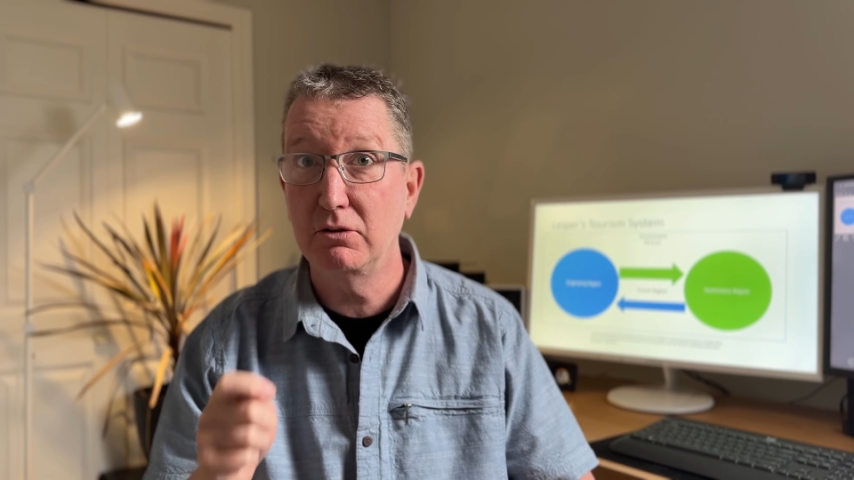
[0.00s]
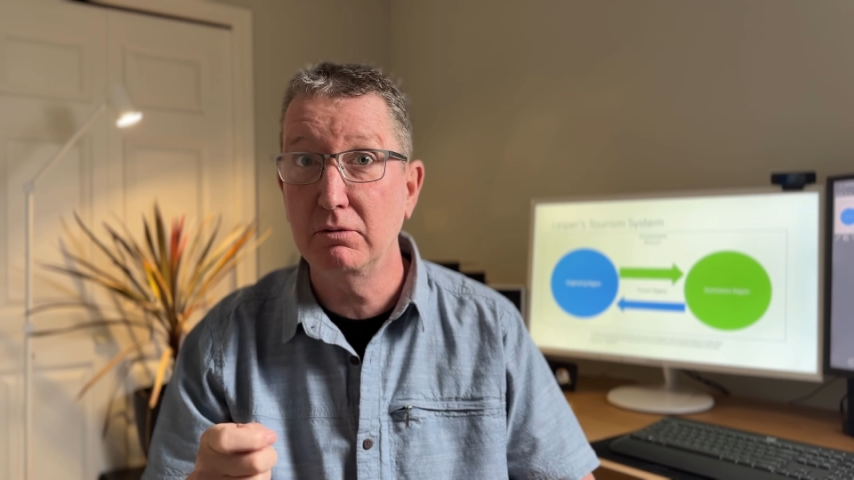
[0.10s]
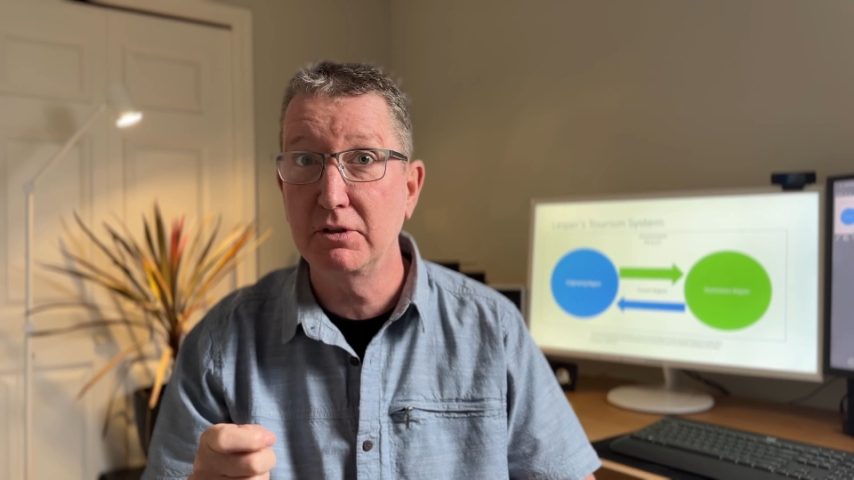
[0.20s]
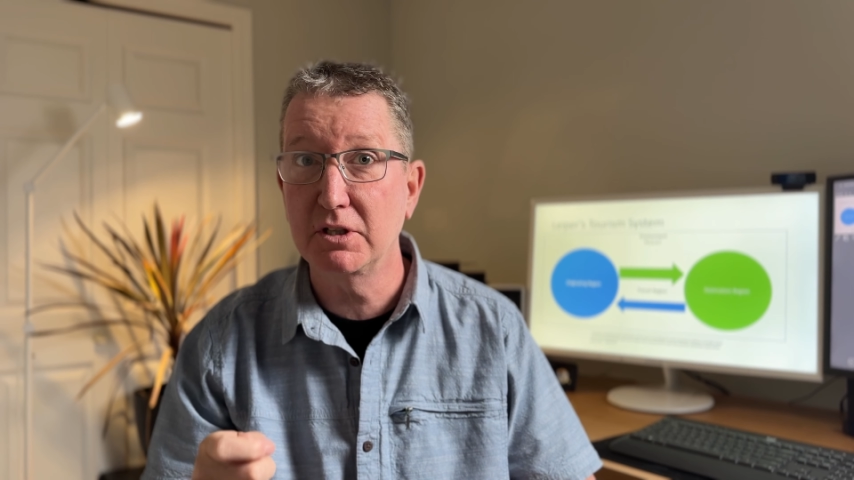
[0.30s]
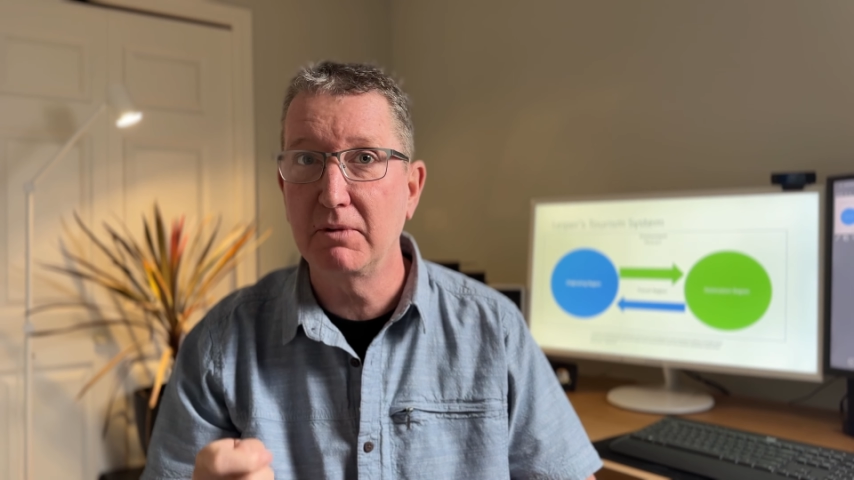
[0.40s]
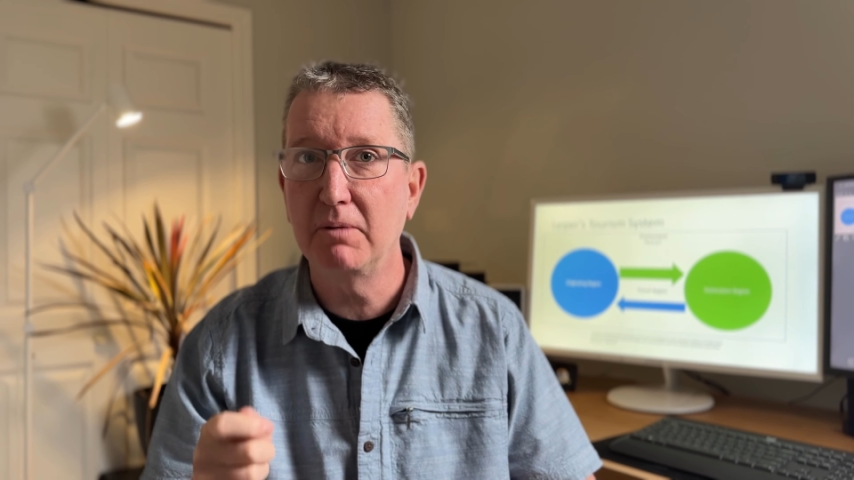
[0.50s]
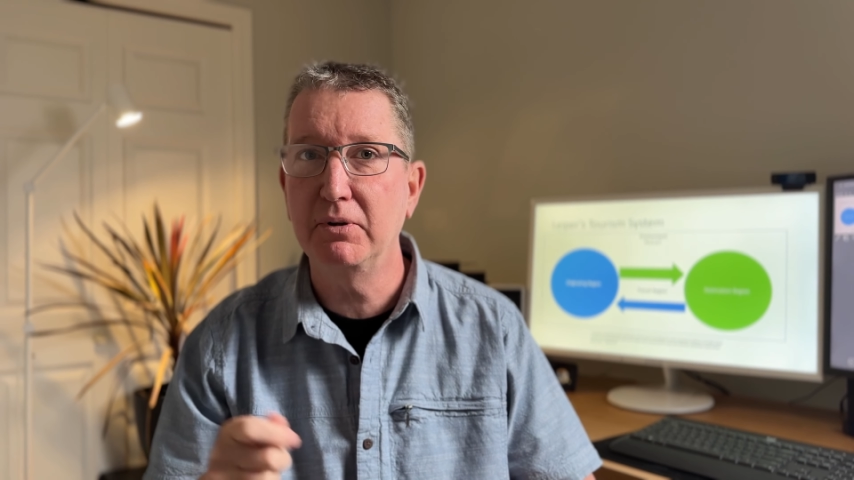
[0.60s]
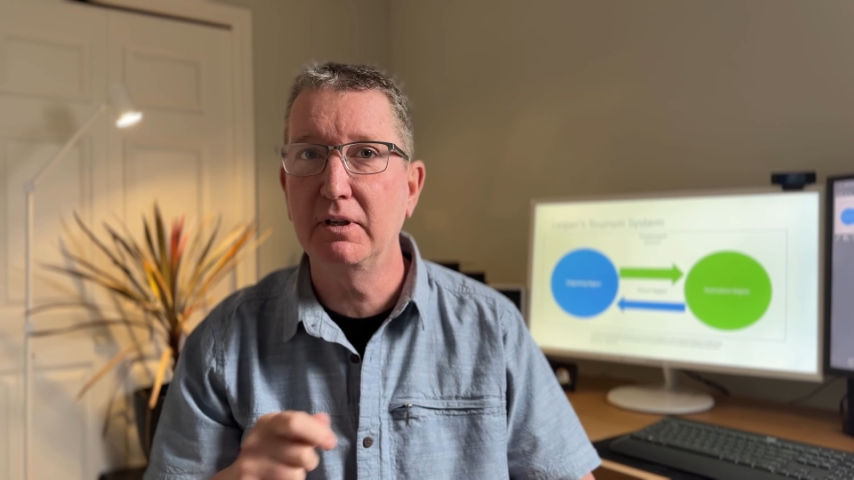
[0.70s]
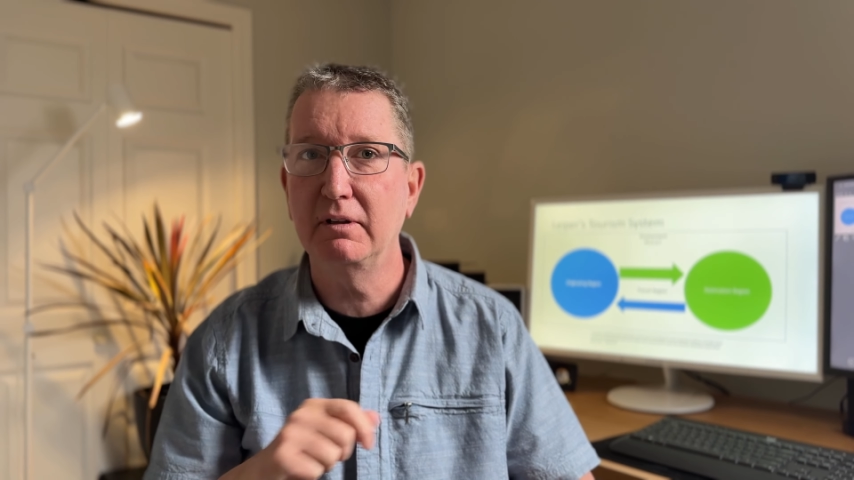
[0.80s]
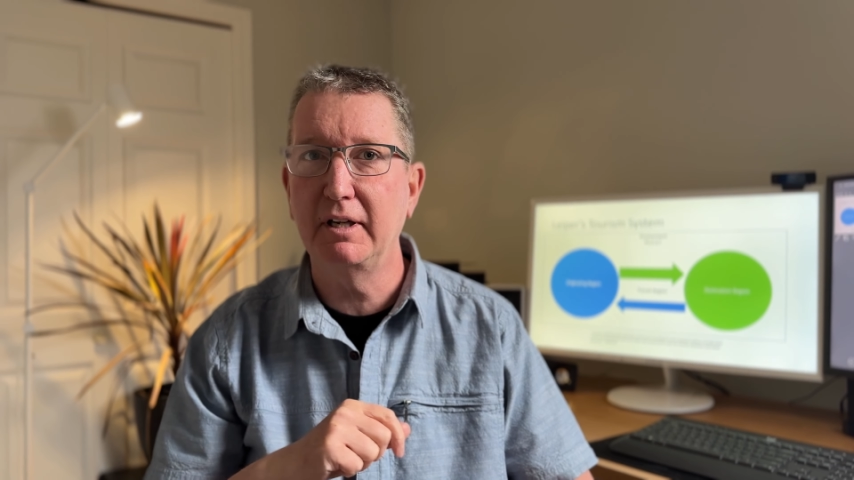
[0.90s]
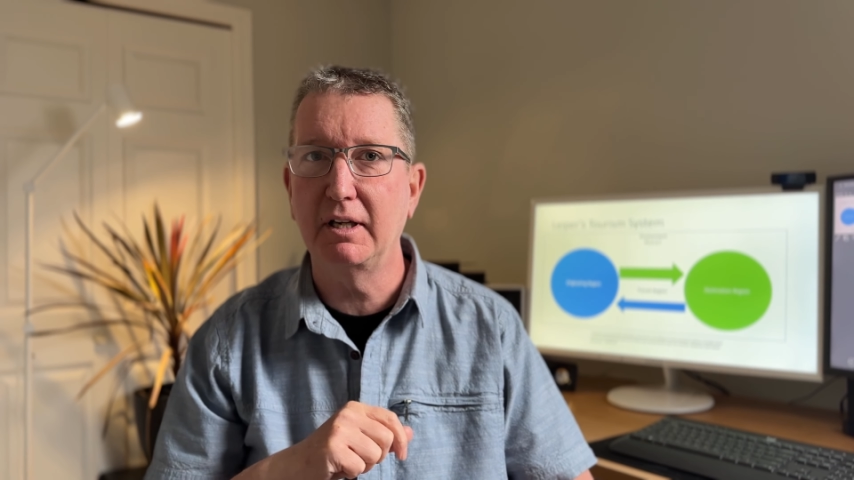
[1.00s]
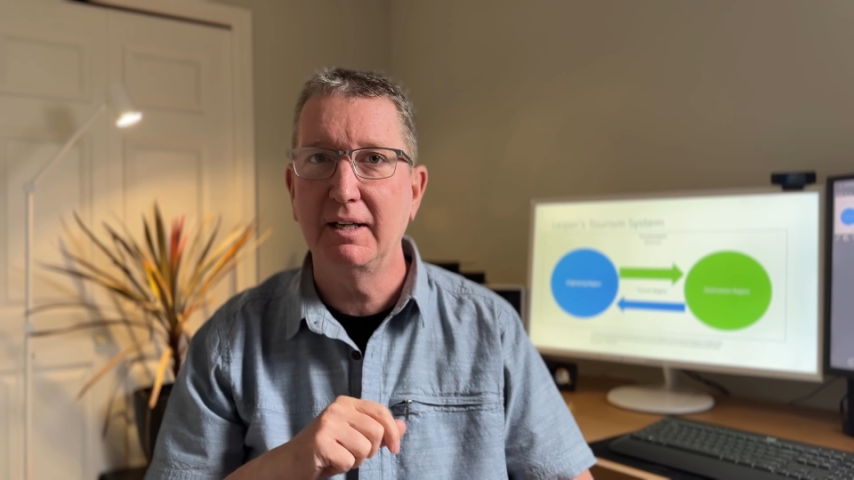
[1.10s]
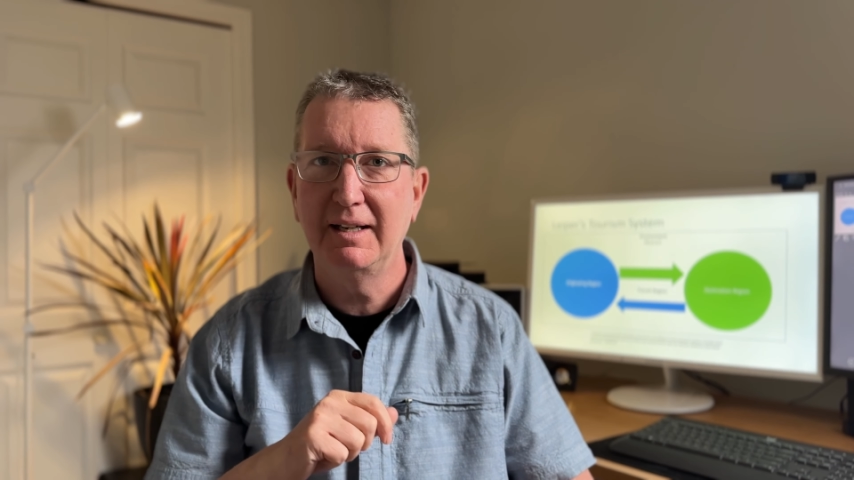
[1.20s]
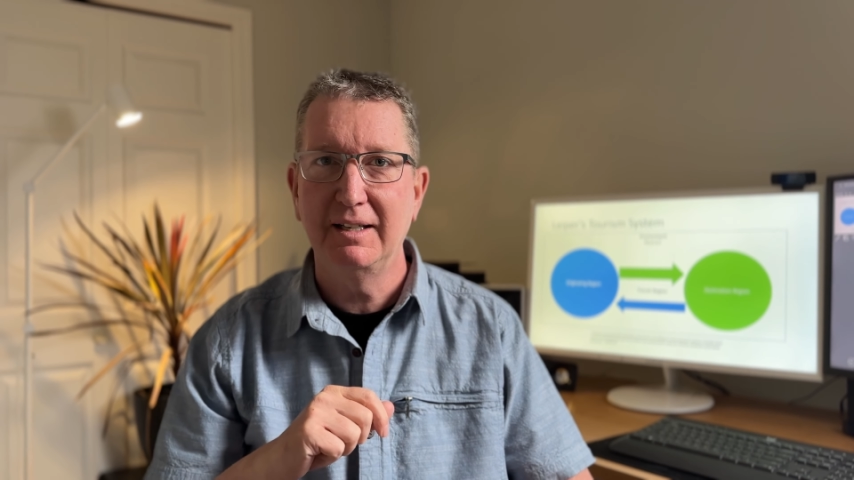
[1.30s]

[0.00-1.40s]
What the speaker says: tourism, I'll put a link